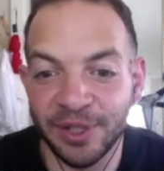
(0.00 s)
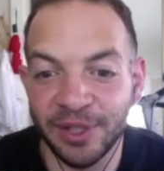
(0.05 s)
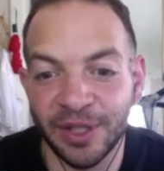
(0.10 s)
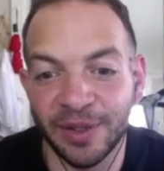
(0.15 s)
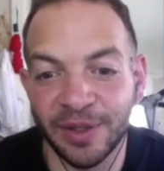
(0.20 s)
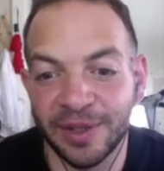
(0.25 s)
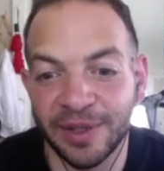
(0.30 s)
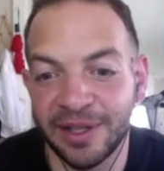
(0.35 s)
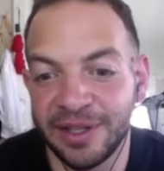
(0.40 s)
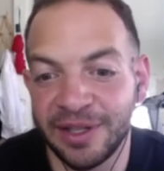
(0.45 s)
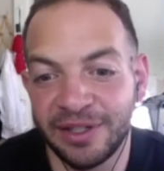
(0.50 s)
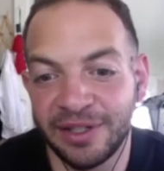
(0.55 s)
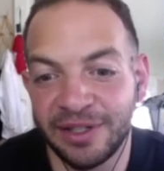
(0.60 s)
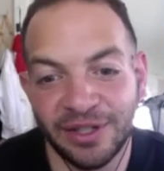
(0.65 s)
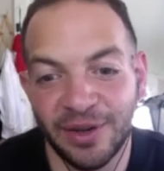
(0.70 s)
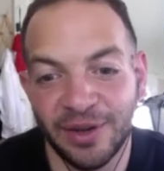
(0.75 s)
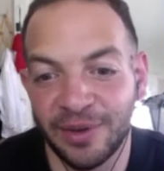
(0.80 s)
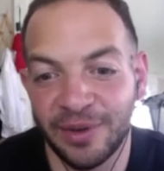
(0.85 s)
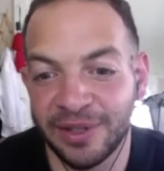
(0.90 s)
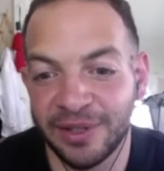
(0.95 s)
So he
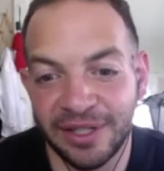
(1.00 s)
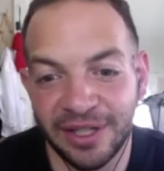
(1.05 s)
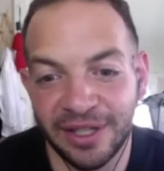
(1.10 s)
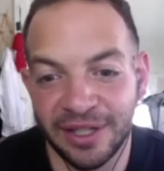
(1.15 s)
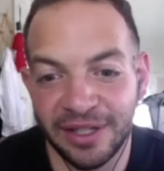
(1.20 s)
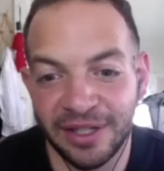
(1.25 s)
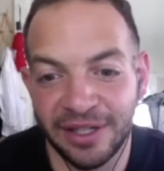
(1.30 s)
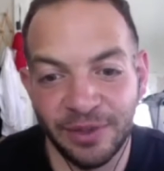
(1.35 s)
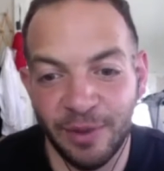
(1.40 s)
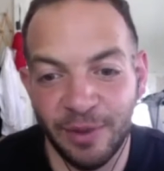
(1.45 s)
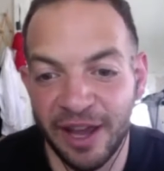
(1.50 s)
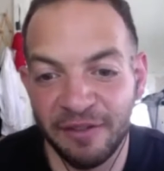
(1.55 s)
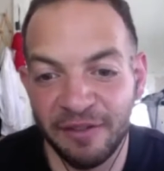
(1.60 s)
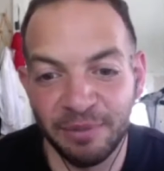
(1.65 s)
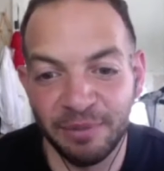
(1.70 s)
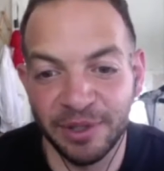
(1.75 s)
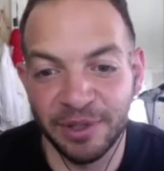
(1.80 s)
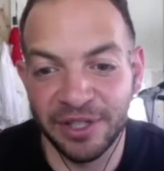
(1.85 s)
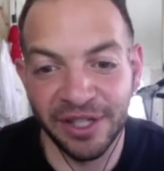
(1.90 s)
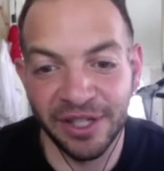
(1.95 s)
showed it to his
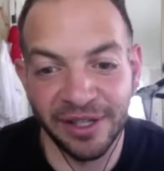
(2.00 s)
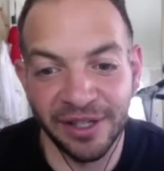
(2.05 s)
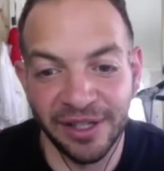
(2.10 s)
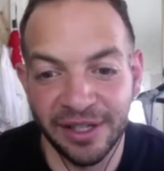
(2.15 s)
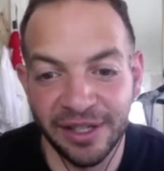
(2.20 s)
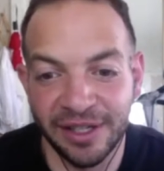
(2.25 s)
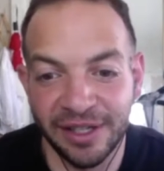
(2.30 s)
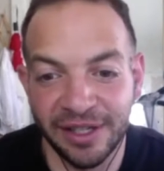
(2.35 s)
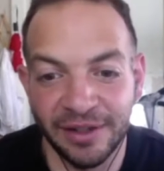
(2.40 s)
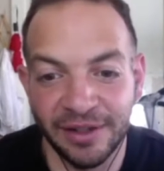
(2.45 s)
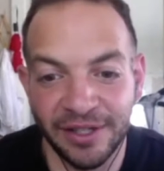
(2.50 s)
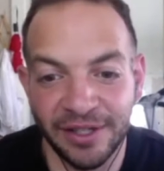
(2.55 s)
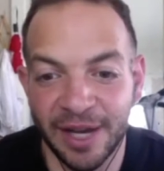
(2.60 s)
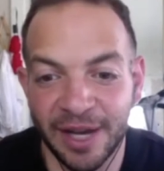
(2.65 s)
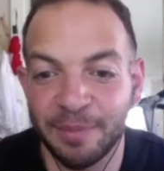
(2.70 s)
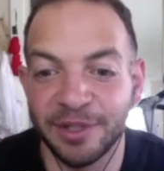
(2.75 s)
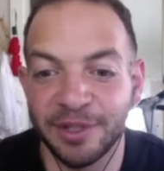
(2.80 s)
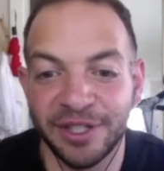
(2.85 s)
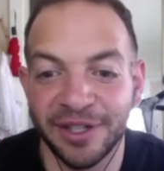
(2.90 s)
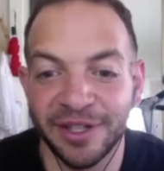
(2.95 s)
wife, Priscilla. He goes,
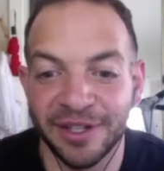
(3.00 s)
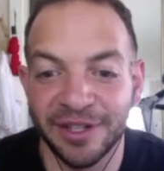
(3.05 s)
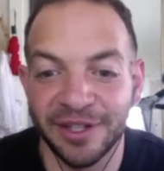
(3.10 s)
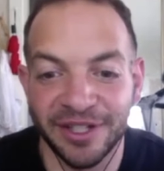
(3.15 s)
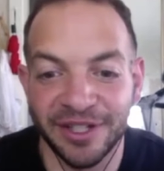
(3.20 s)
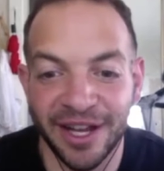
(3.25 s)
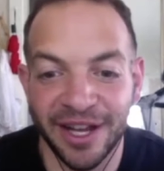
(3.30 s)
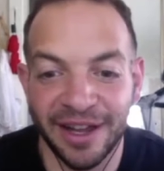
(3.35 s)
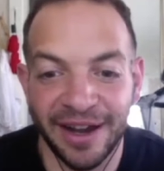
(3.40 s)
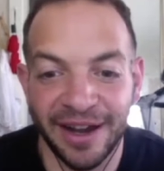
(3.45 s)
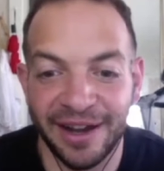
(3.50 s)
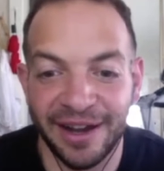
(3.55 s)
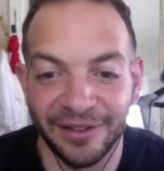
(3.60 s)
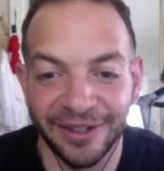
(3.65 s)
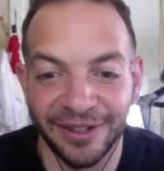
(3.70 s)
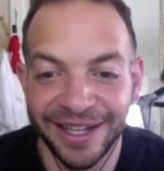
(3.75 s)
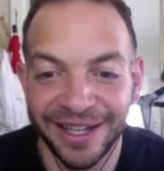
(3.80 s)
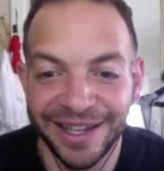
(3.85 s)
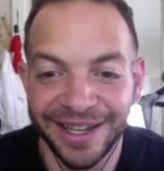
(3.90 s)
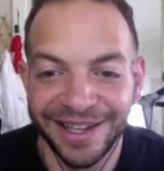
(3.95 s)
Hey, Priscilla, check it
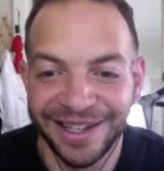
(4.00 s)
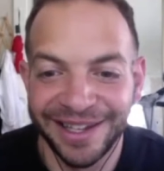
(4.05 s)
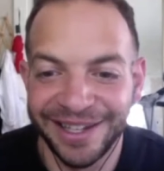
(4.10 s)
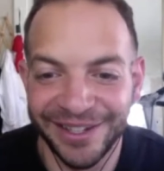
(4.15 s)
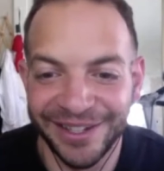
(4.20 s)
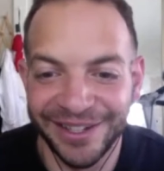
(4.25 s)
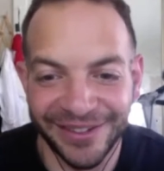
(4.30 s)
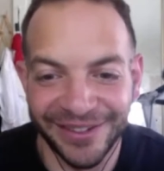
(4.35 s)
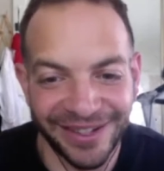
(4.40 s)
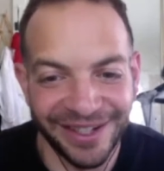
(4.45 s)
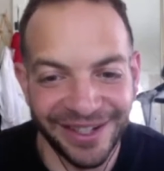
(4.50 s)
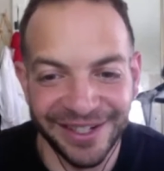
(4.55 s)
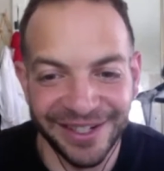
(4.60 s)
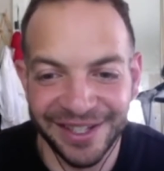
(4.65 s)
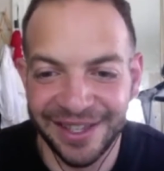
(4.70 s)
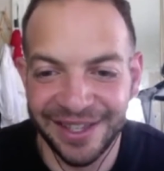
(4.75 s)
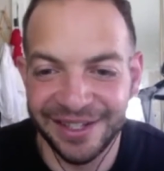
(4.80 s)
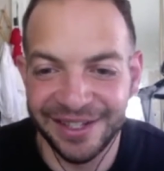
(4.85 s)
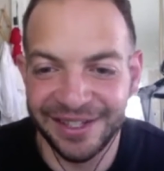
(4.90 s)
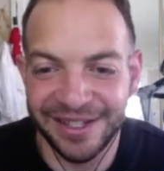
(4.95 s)
out you know,
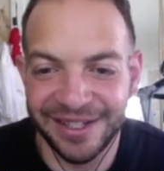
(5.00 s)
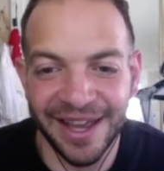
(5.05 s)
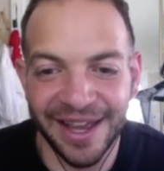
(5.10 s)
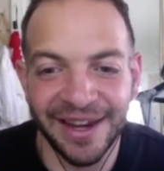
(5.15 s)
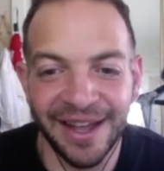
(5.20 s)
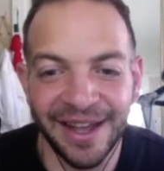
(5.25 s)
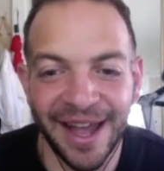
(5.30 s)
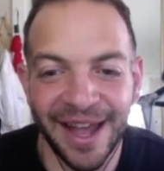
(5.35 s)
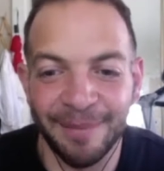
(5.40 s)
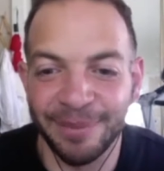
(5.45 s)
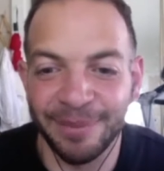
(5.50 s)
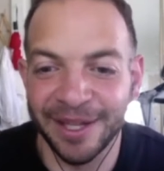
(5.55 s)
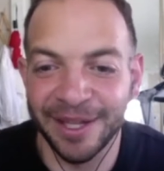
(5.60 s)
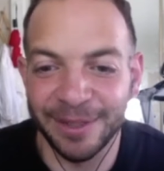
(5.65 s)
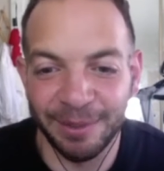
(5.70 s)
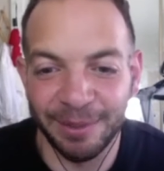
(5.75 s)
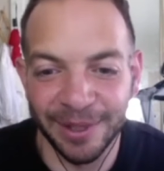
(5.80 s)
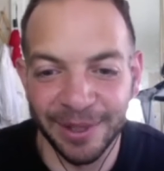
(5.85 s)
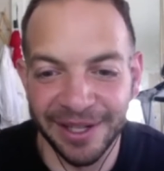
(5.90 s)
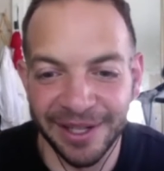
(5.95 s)
here's this dating app
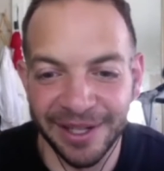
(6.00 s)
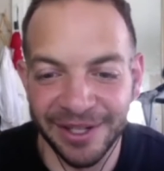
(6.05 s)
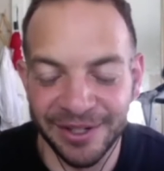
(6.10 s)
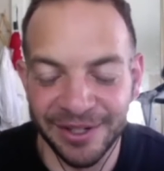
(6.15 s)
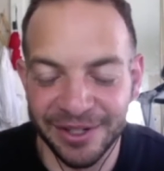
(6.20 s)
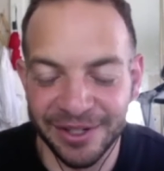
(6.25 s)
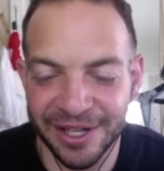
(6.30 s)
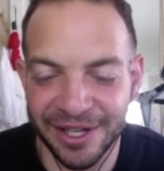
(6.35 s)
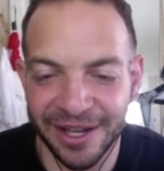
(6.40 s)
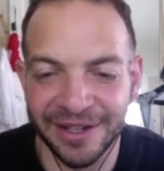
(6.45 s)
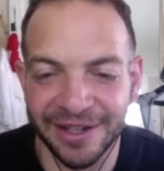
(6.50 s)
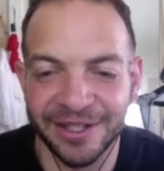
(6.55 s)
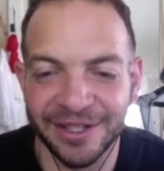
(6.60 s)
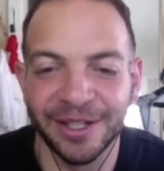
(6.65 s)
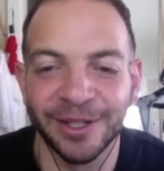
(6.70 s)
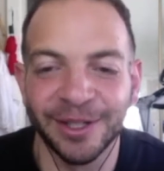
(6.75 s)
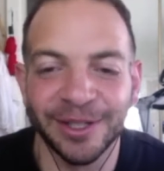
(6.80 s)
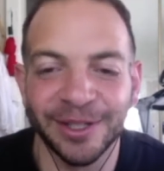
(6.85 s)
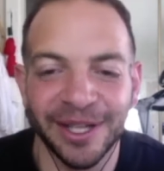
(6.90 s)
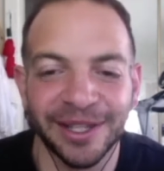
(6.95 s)
that's pretty interesting. And
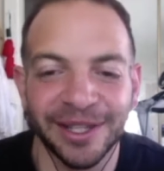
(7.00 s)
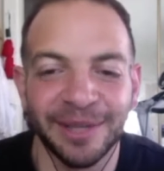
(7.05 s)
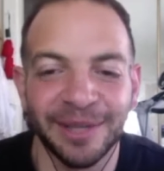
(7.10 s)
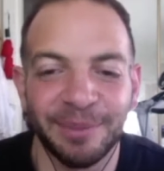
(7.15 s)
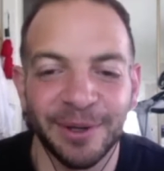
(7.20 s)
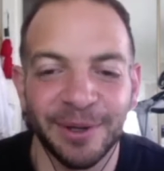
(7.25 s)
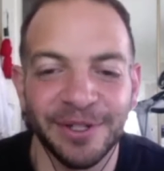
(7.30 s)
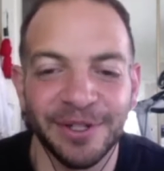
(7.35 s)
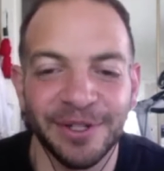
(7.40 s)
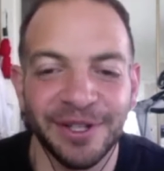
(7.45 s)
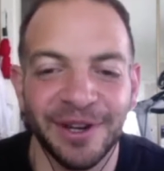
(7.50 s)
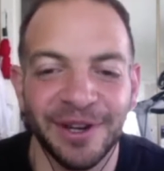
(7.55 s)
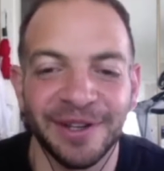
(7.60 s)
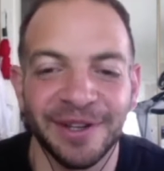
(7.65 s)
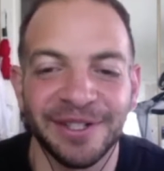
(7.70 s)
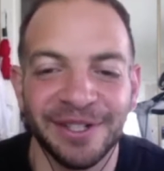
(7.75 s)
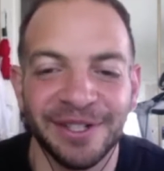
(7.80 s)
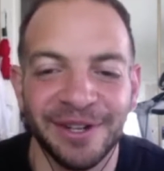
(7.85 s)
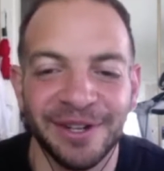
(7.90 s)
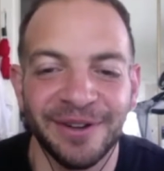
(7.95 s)
she looked at the person
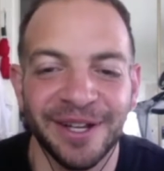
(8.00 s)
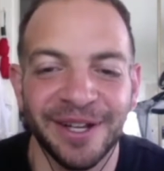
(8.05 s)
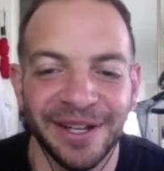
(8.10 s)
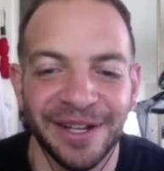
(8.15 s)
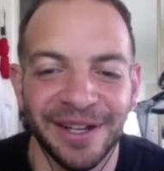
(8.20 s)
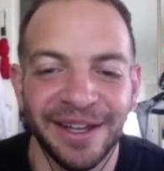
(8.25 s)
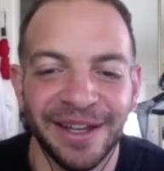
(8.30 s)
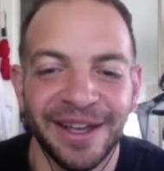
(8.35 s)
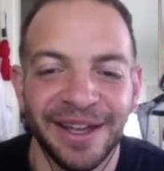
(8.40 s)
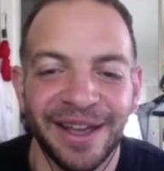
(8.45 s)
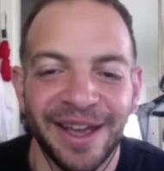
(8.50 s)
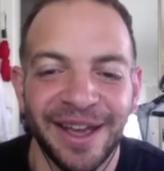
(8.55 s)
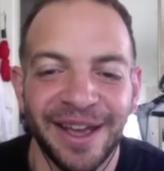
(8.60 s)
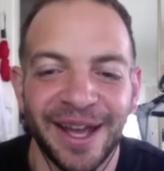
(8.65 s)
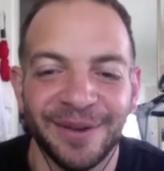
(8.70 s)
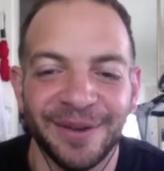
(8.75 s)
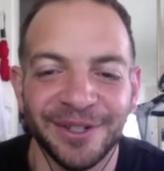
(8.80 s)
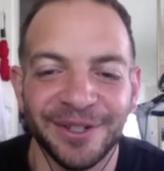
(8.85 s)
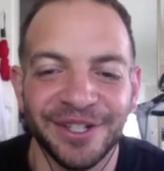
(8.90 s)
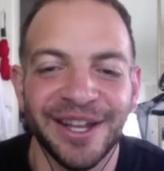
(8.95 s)
on screen
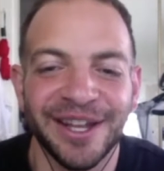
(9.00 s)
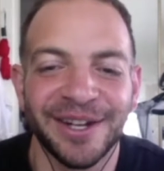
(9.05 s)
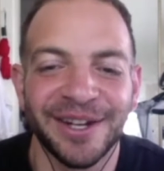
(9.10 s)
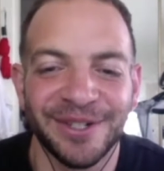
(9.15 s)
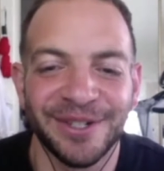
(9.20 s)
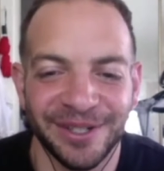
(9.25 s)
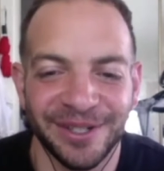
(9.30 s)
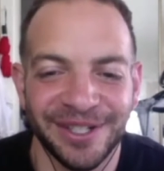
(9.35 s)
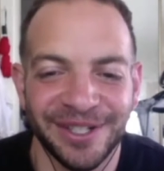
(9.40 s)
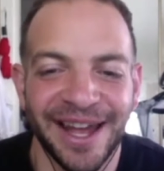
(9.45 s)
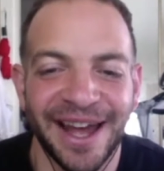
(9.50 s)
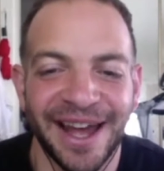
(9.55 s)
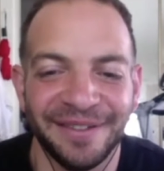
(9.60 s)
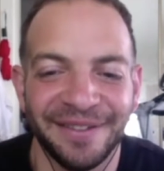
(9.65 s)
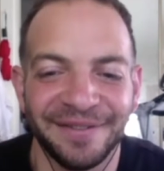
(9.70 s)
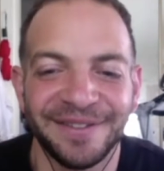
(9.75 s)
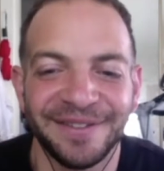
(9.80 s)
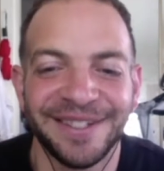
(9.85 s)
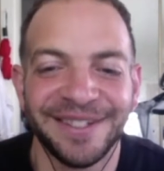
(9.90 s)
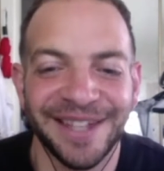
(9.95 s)
and was scheduled to
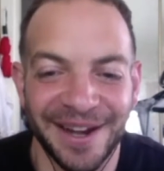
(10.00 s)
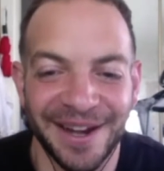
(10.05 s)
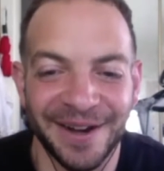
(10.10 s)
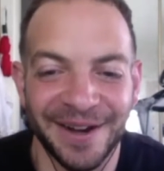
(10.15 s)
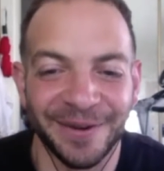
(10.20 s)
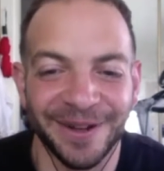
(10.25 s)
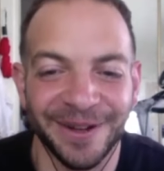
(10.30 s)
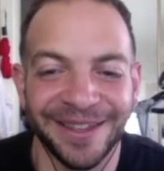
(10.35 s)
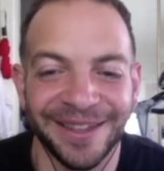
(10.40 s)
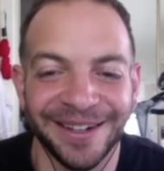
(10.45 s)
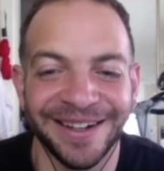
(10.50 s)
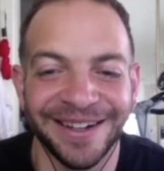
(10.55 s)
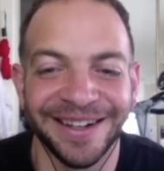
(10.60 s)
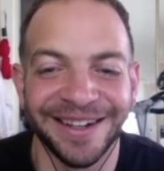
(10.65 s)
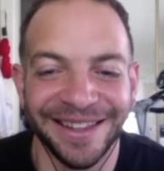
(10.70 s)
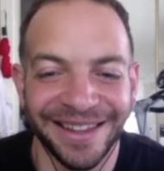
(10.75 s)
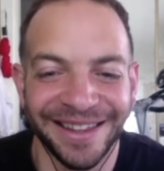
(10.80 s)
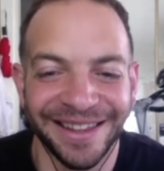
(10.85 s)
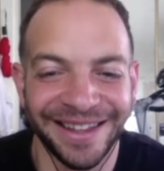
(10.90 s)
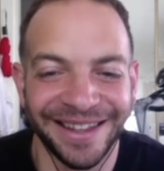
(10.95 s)
have dinner with her